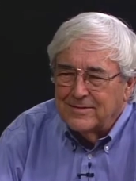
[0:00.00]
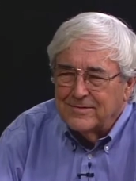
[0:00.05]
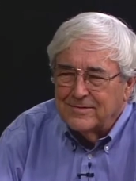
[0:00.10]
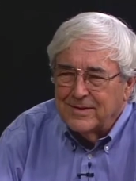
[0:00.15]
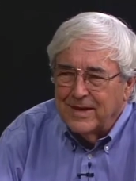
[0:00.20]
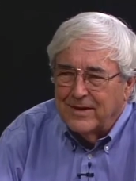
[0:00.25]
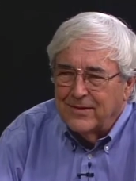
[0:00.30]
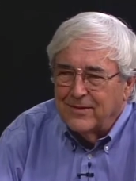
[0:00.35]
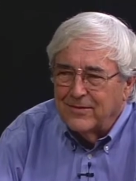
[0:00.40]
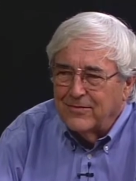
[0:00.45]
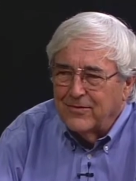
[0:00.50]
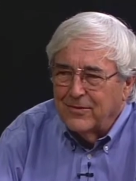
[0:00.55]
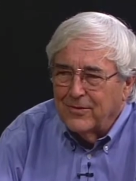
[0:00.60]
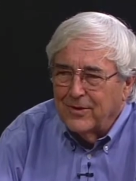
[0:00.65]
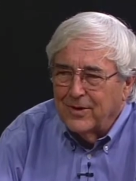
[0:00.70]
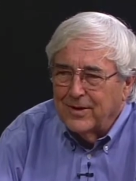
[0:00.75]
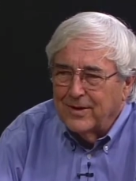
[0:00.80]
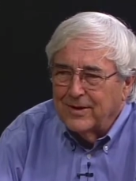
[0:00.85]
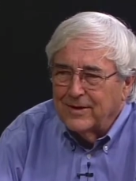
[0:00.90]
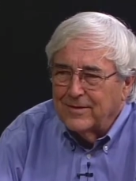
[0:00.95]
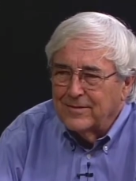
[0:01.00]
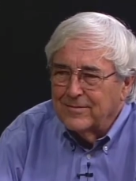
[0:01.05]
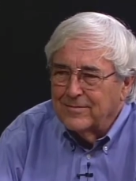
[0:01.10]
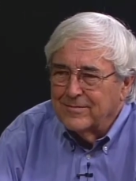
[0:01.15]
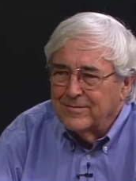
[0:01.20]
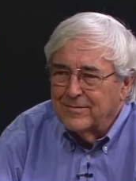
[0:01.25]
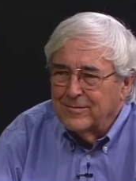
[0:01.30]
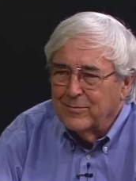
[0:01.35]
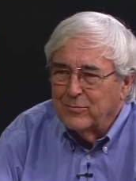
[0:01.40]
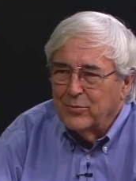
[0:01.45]
down to Florida and
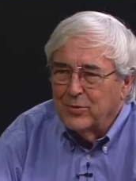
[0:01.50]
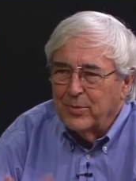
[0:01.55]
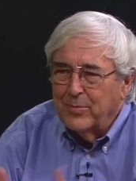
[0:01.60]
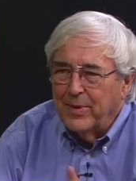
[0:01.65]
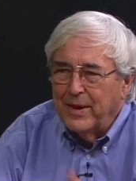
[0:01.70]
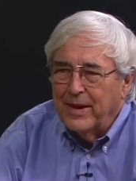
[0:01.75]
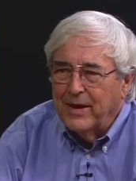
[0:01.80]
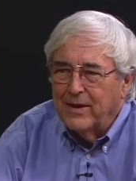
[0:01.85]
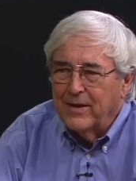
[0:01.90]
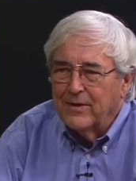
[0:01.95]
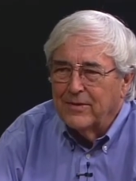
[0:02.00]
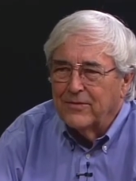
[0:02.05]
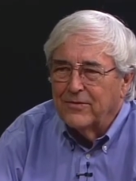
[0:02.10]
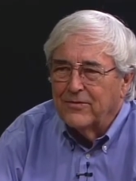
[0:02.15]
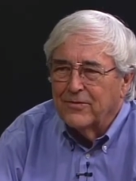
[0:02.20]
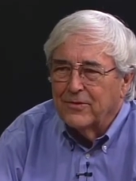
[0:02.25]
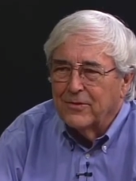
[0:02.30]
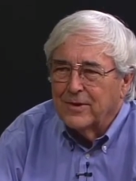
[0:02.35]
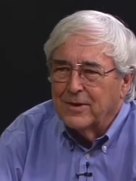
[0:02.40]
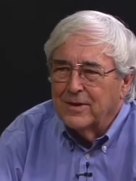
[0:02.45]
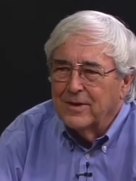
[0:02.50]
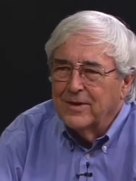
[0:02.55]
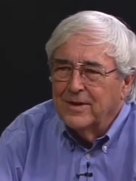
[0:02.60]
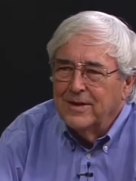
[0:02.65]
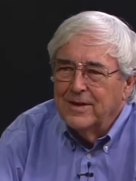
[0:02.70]
prepared for